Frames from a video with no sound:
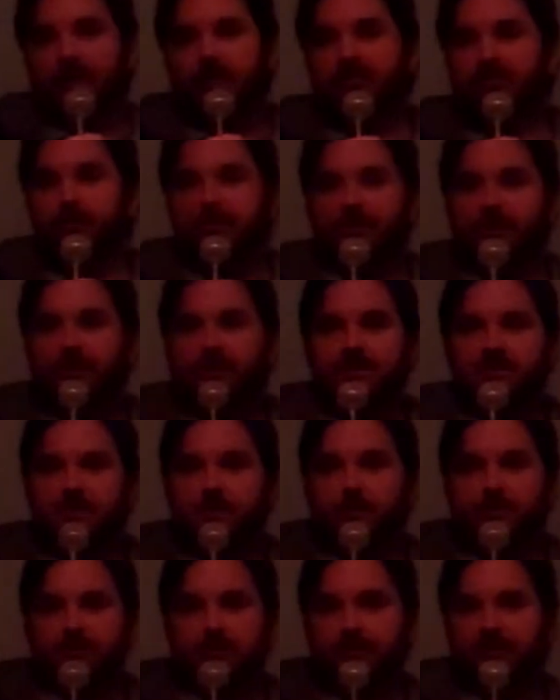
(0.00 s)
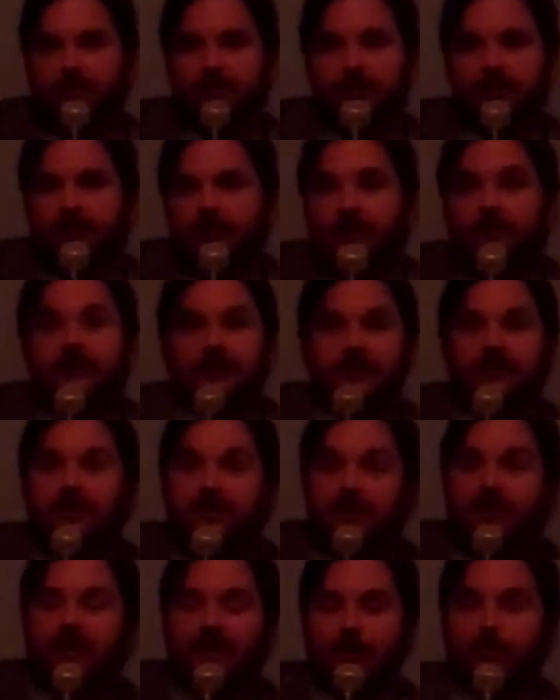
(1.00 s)
Elfman. So it was a real
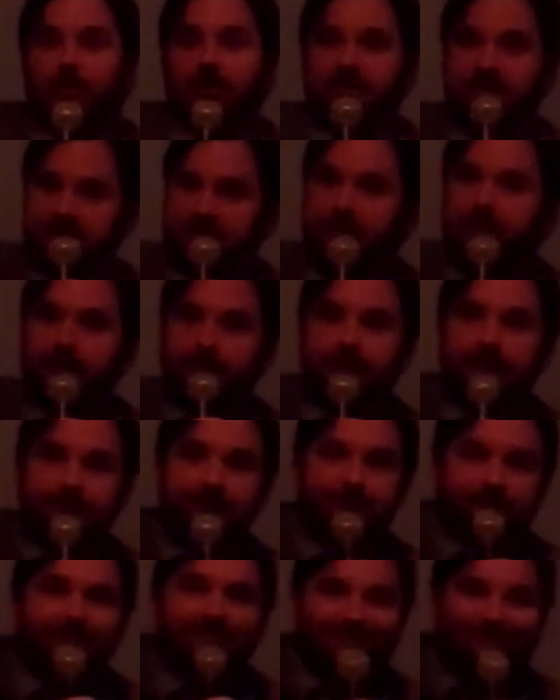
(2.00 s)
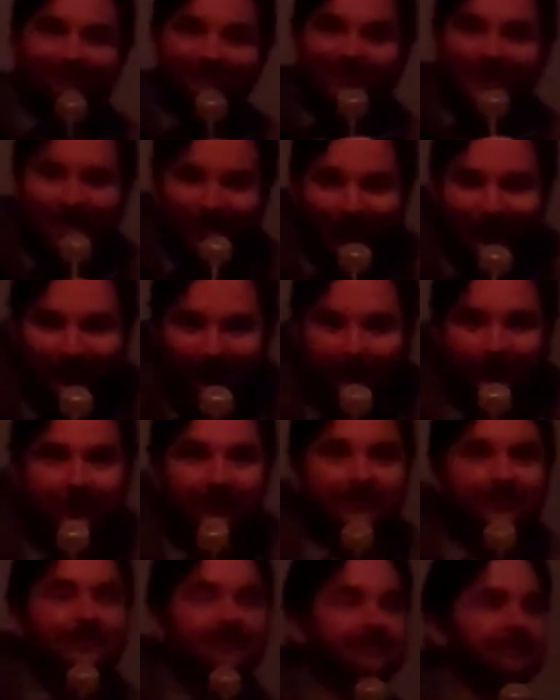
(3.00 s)
collaboration. Mm-hmm. Thank
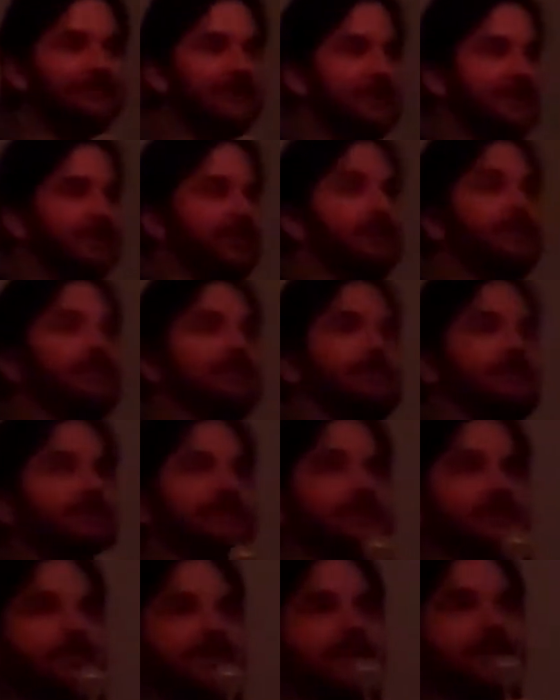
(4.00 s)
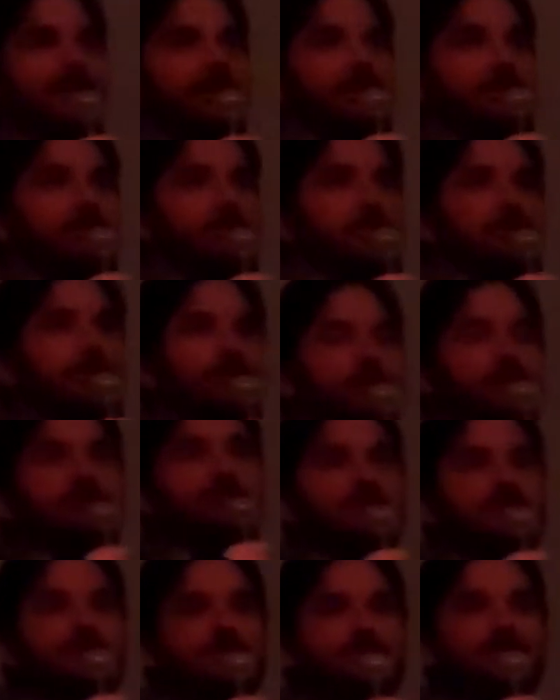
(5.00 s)
you. Any other
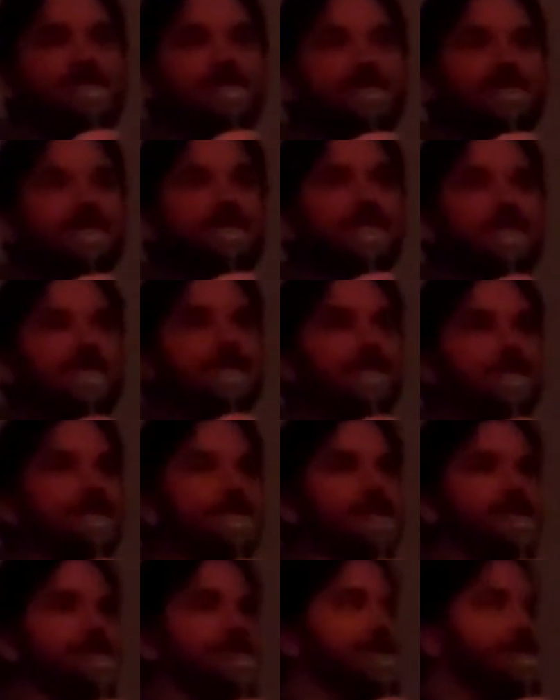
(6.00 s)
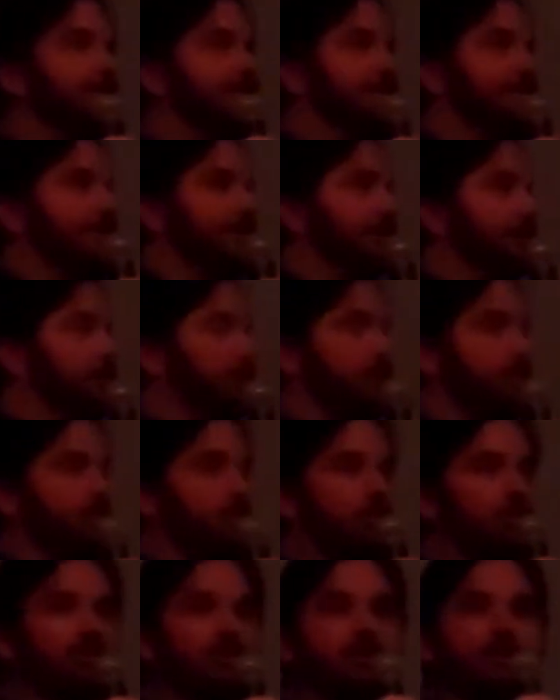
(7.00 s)
questions? One
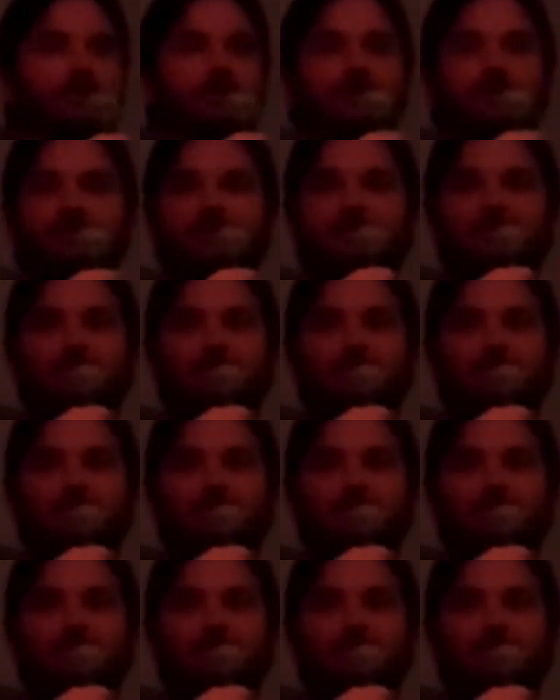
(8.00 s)
more.